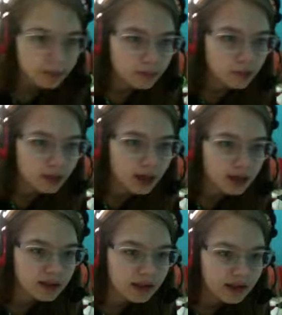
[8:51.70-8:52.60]
And
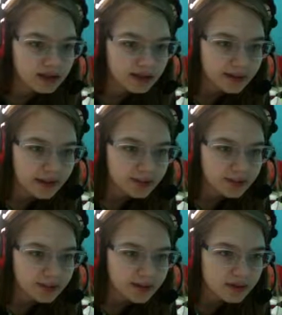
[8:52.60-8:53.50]
as that
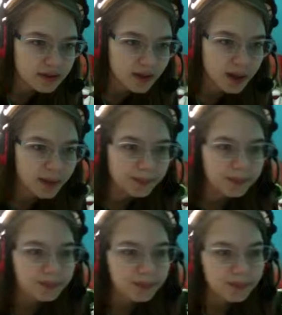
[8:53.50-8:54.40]
happens,
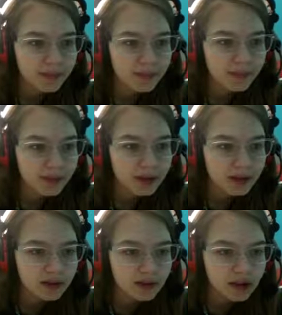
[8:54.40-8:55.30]
it'll
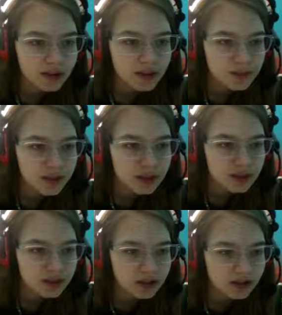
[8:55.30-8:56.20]
just be
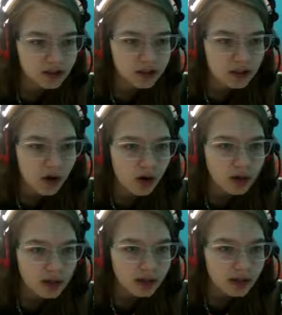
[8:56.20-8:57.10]
continuing to go
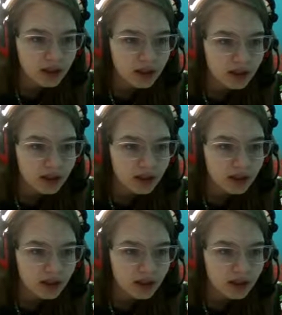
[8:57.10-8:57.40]
in and in